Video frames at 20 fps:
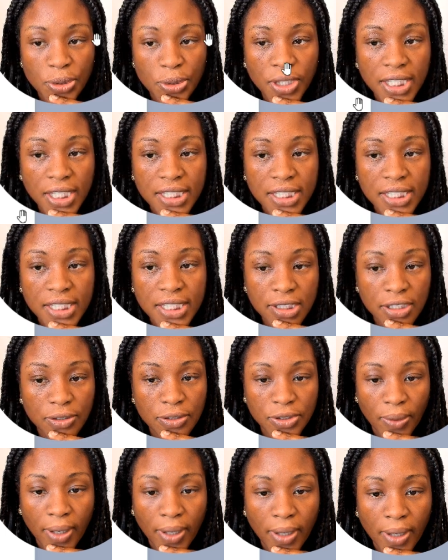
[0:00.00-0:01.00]
things I wanted to
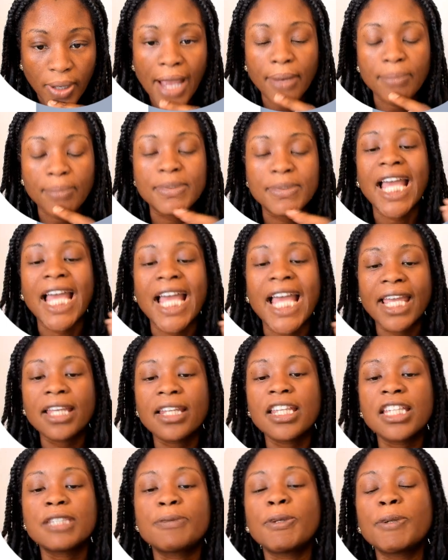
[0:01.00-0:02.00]
do. So I'm
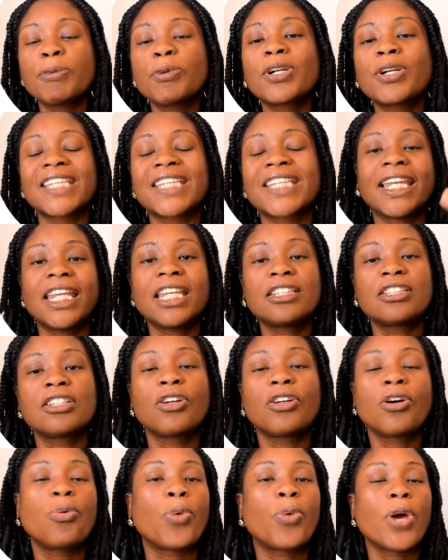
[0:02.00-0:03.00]
tagging these people because I need
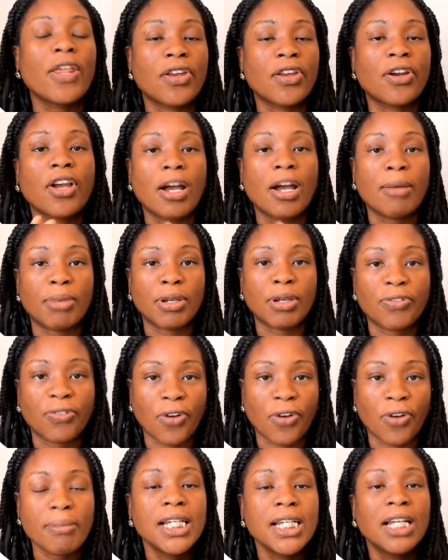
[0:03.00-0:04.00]
to know where they're coming
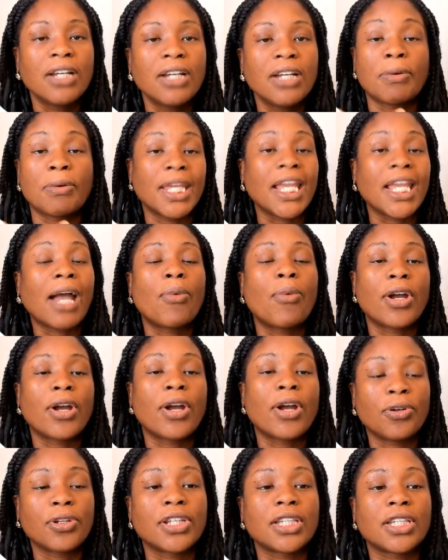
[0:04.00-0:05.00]
from. For me, I
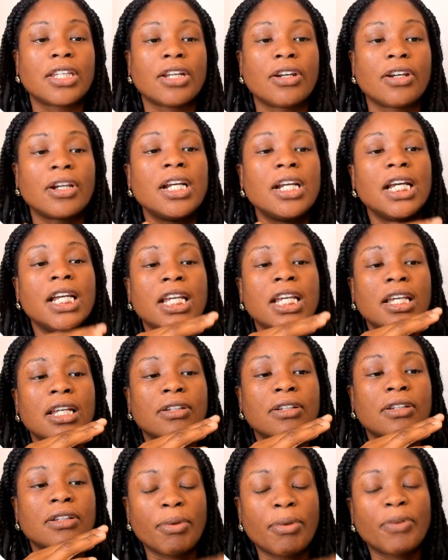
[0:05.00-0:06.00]
want to know that they're
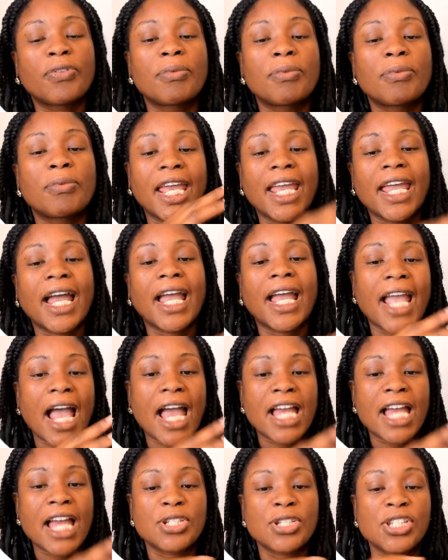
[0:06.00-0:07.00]
coming from the AI
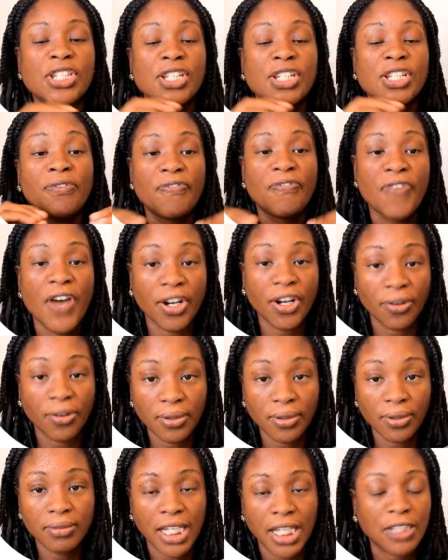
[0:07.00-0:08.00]
Cash Machine
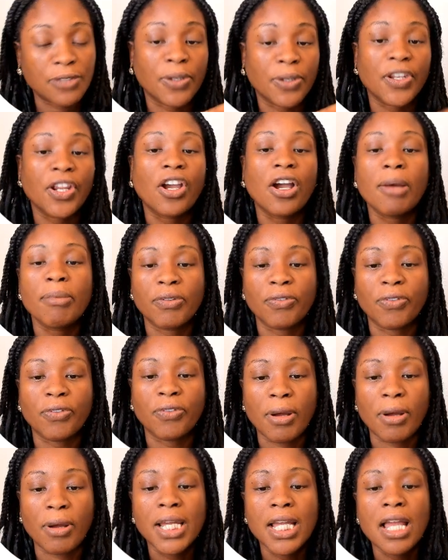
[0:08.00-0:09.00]
funnel. That's where they're coming
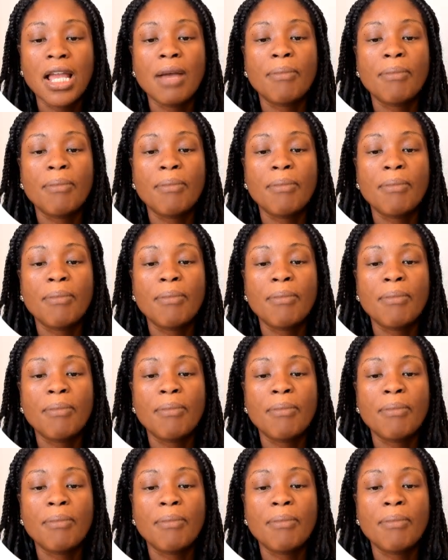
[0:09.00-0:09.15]
from.